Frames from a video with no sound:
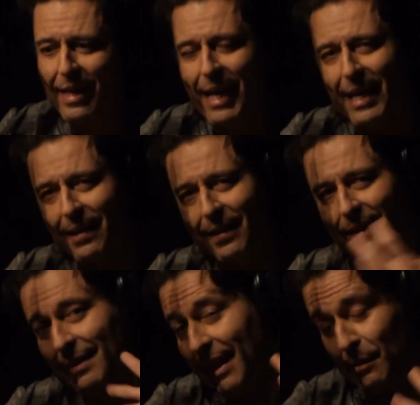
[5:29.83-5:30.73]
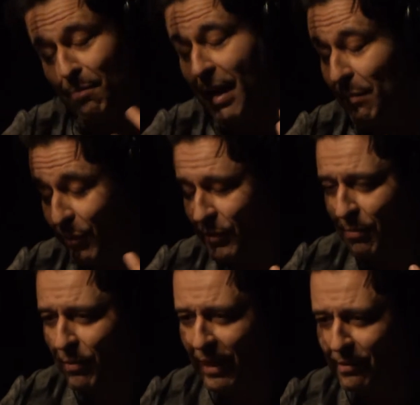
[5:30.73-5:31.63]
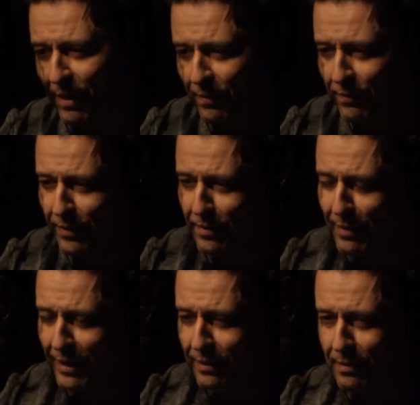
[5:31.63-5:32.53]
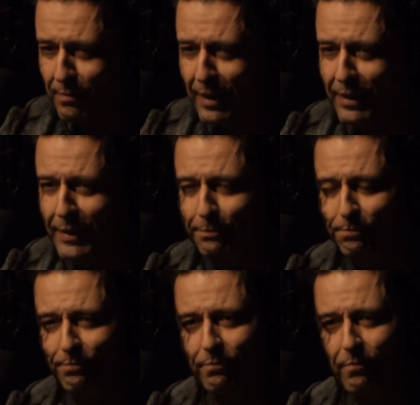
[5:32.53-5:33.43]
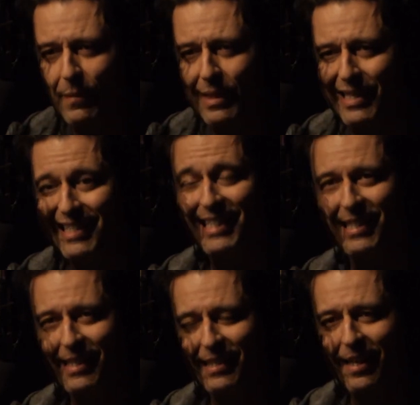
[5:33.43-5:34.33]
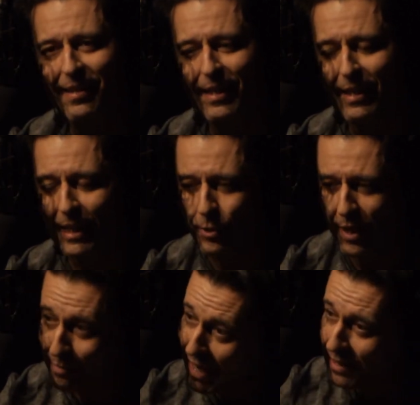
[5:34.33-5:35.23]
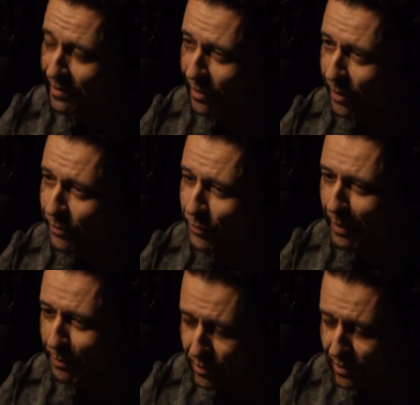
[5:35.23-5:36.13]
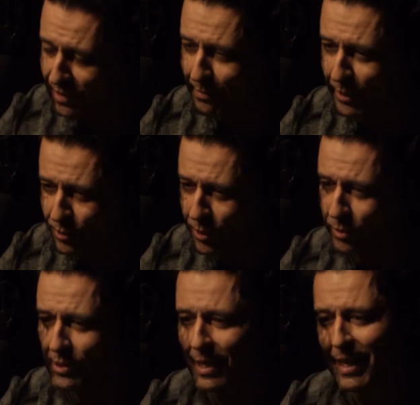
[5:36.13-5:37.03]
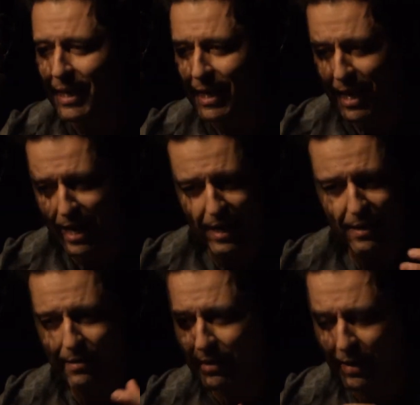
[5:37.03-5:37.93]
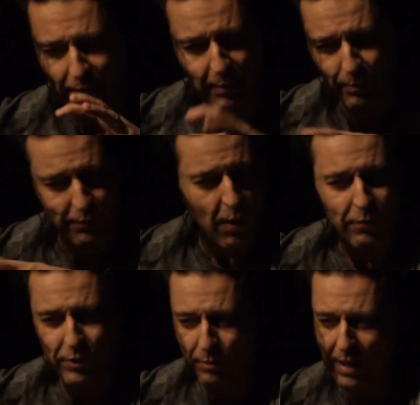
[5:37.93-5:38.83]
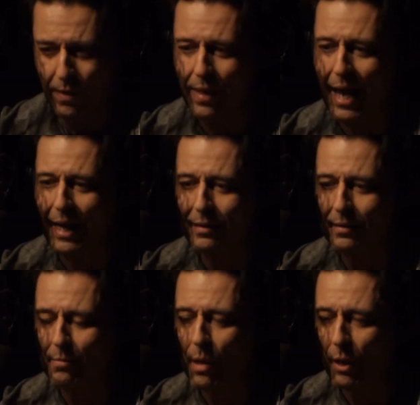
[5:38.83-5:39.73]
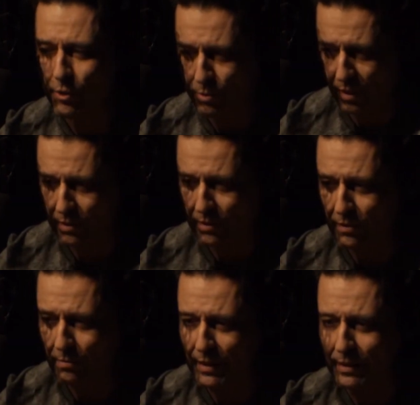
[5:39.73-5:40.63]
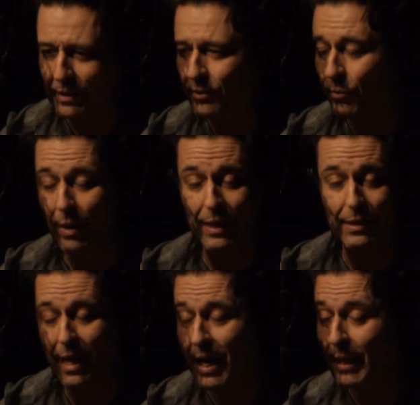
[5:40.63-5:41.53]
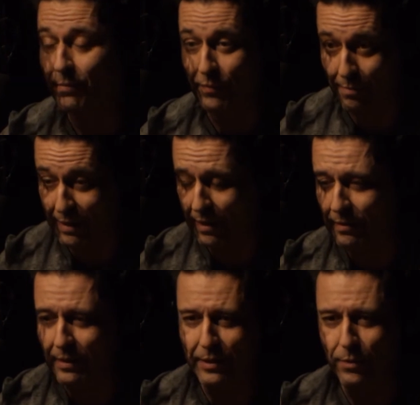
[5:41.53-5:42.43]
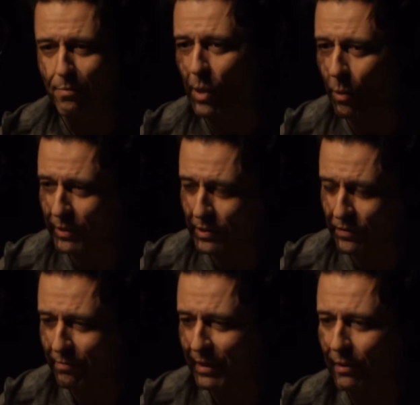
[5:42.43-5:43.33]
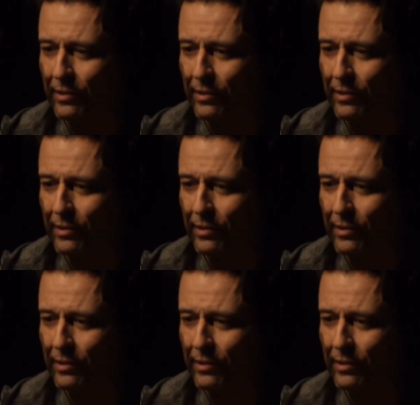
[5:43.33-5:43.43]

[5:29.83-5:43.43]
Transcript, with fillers: And I think that's my principle. That's my faith in my in my um, existence. I think, and I try to pass that on through my music and my shows. And everything revolves around that hmm. mantra. You know what I mean? It's the right time for Bell. You know, moments of Bell.